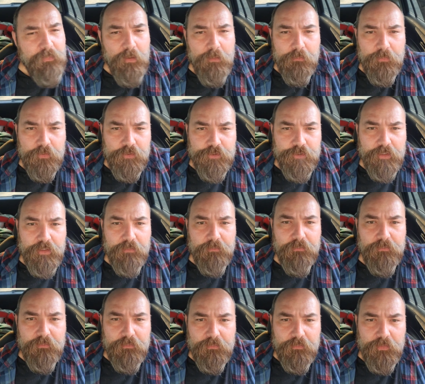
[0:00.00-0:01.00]
membership.
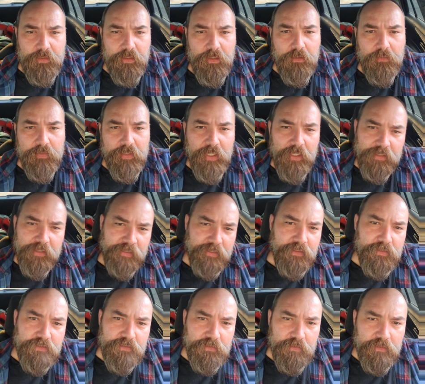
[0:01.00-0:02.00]
You know, the idea
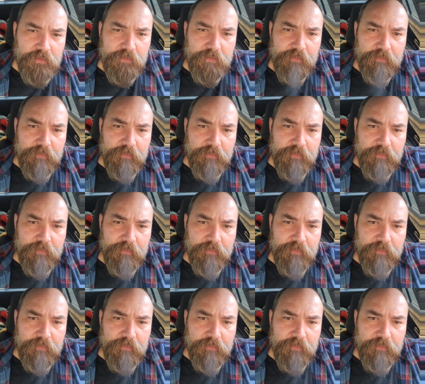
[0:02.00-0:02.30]
is good.